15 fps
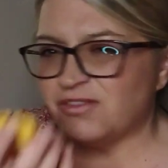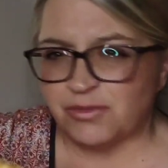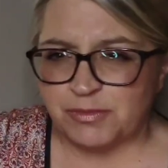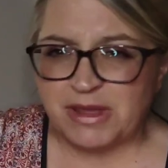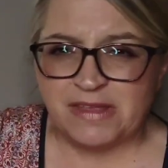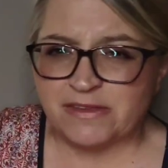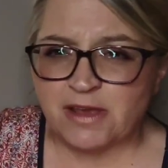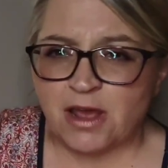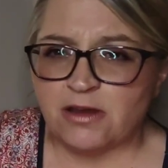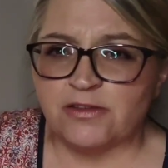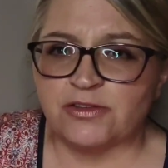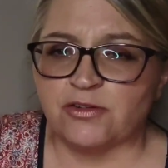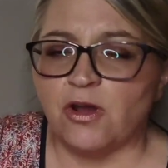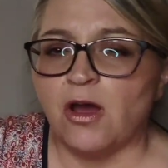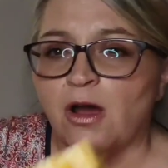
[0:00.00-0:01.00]
for me it's kind
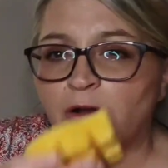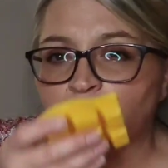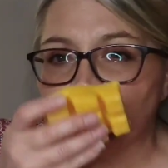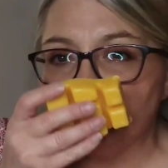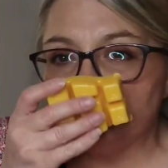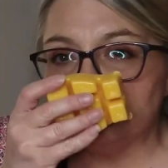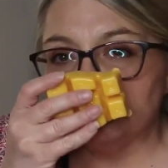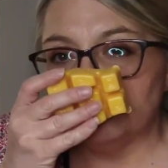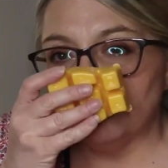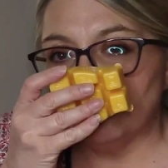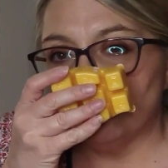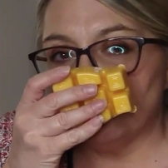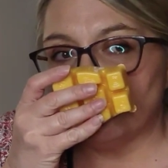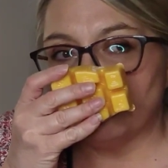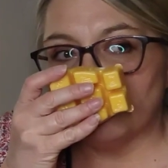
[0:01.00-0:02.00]
of strong.
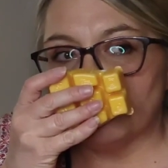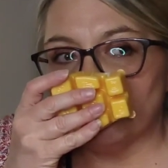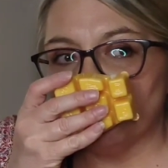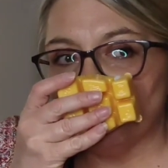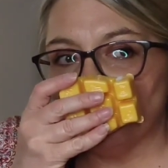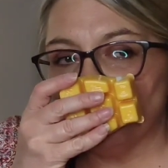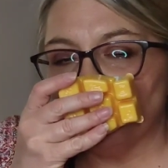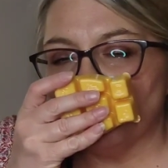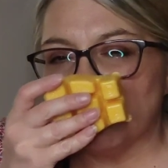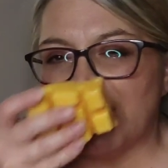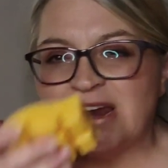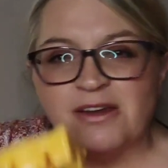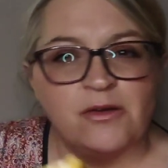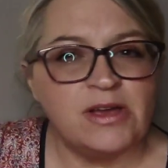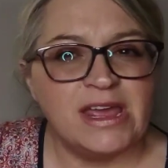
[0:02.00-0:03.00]

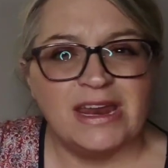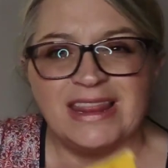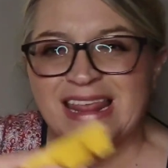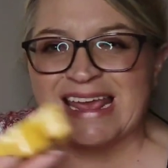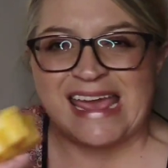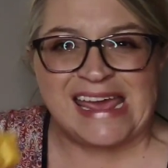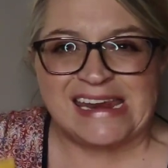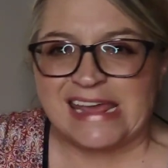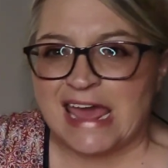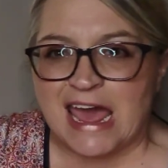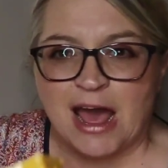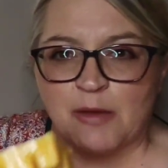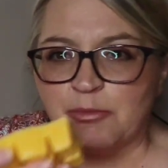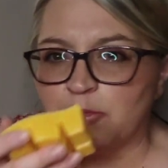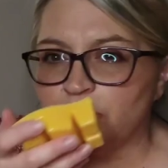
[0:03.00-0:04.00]
I don't get like any
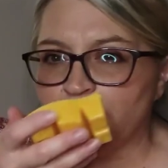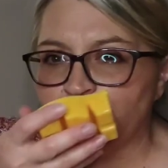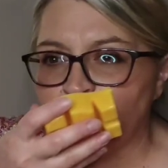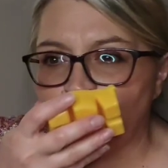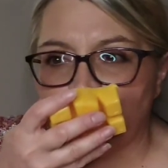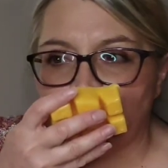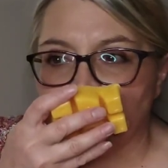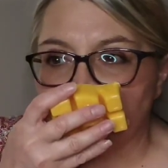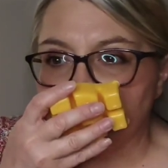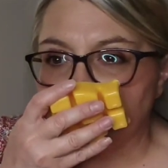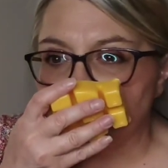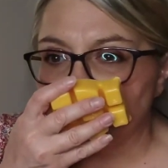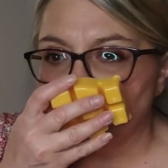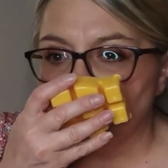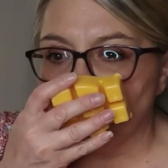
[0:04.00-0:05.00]
apple in there
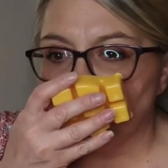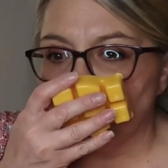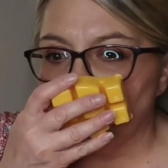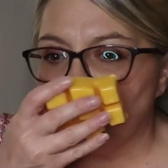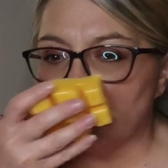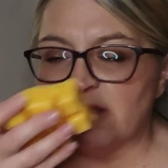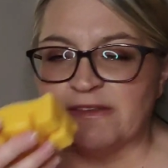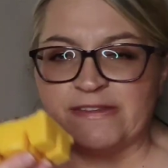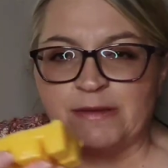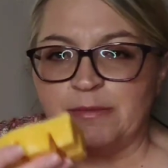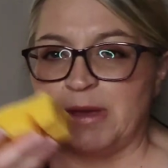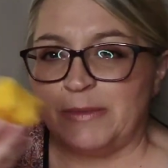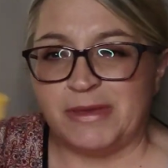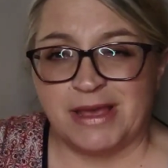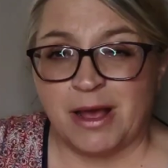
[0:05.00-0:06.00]
unless
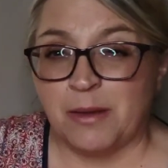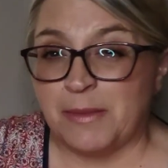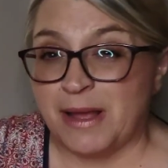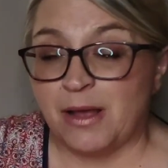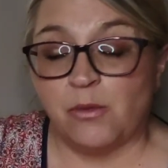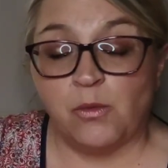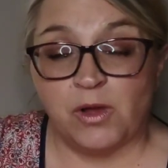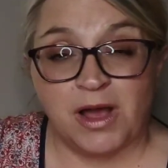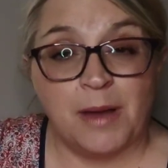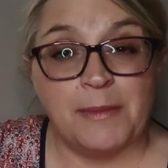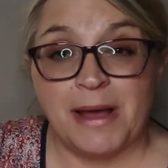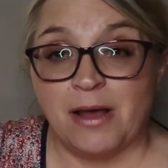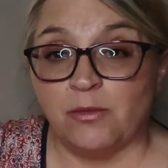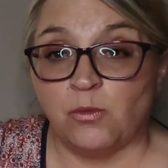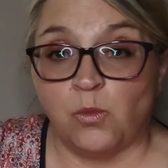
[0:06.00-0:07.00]
it maybe come out will
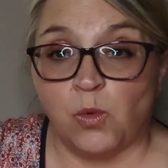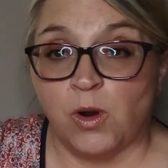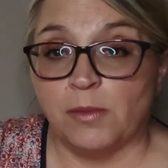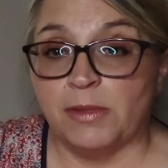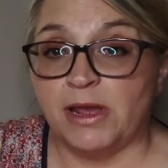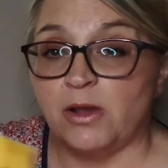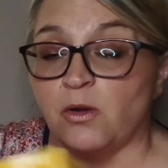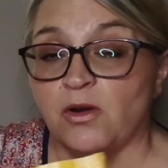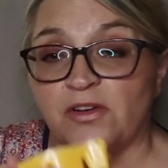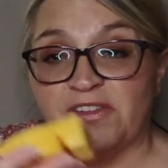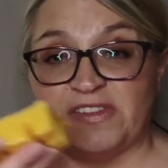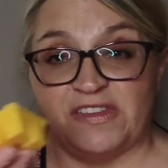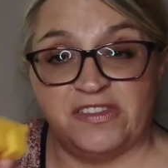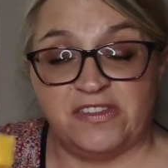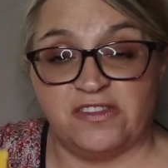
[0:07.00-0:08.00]
come out in warming or
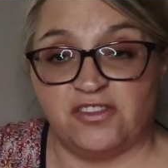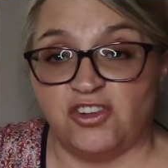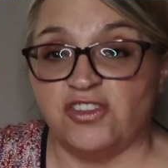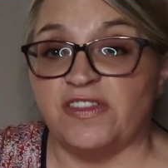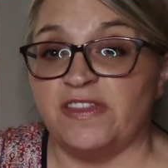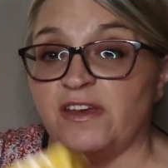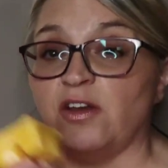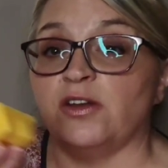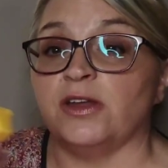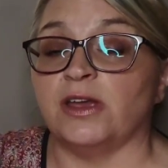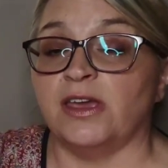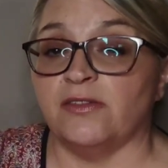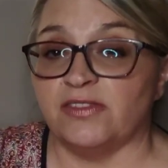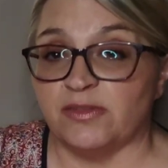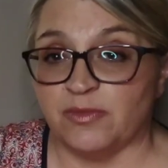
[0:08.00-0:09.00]
is it just there to
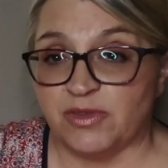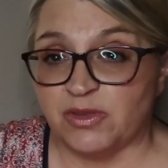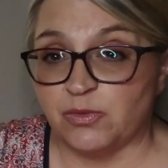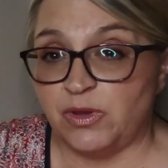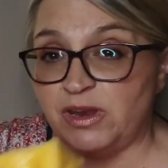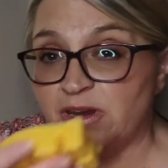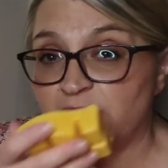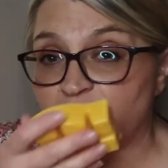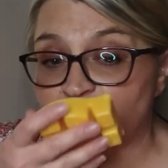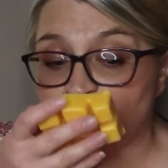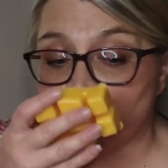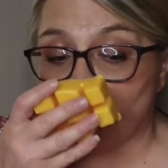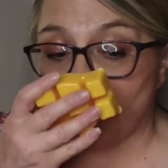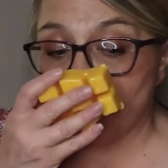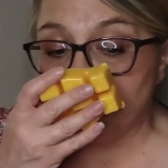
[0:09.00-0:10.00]
give some
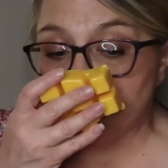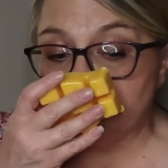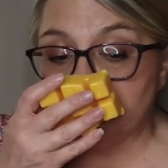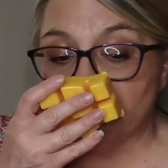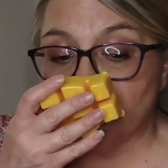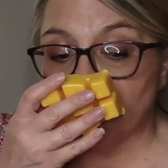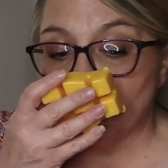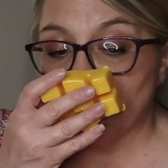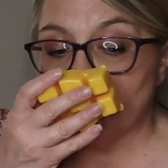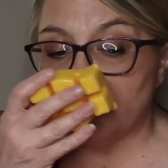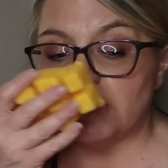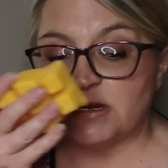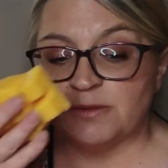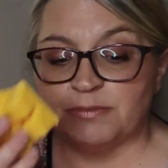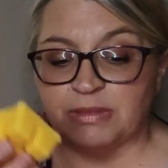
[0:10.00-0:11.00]
sweetness or
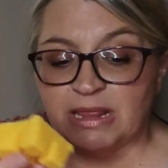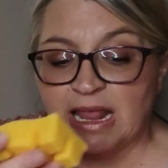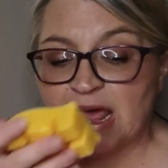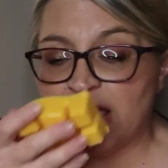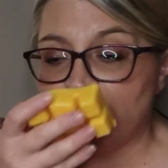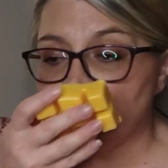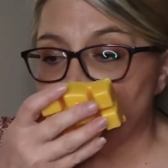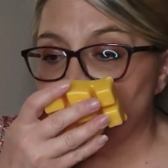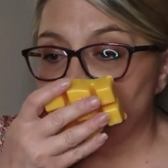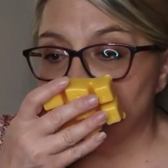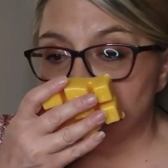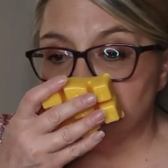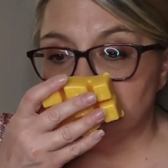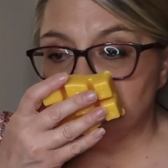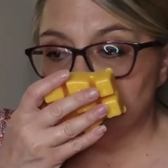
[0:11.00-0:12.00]
to blend
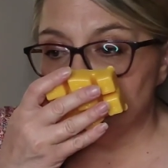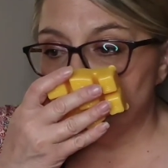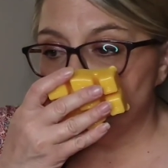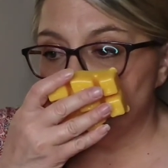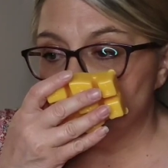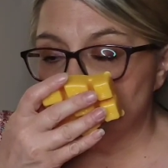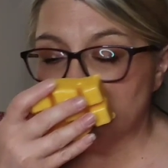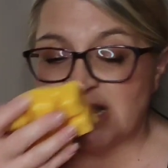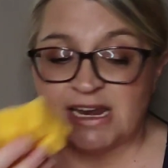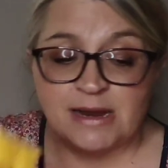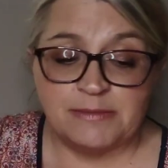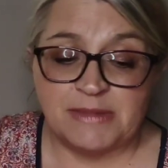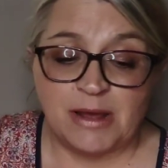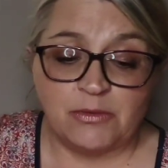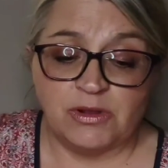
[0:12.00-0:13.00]

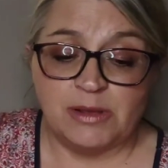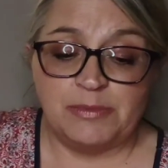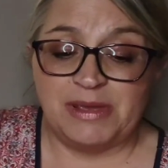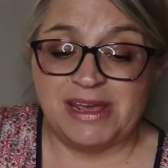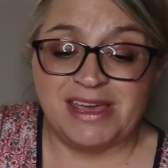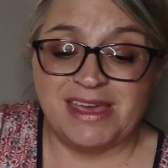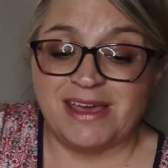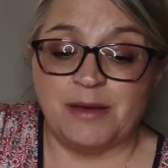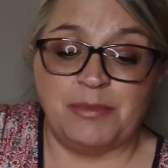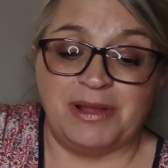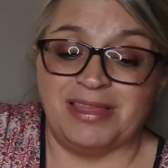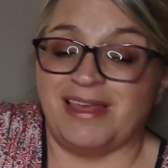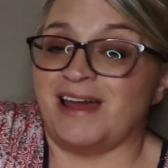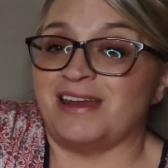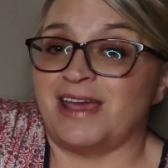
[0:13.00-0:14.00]
and I'm not really picking up
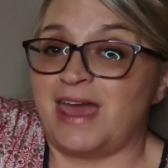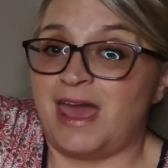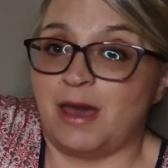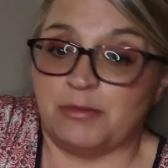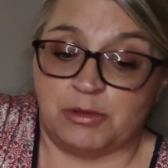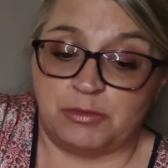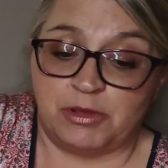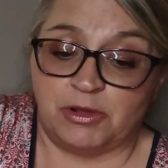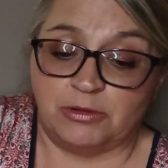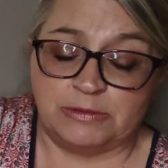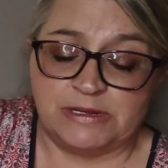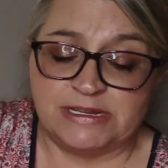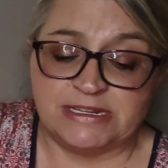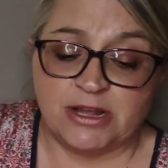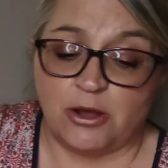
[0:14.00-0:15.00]
a lot of
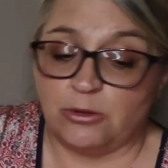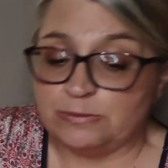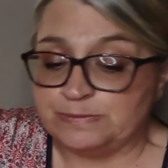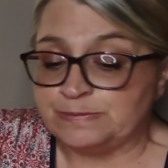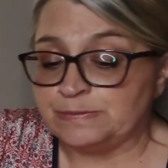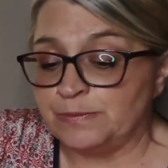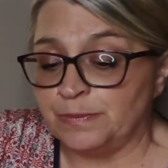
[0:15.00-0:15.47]
chamomile so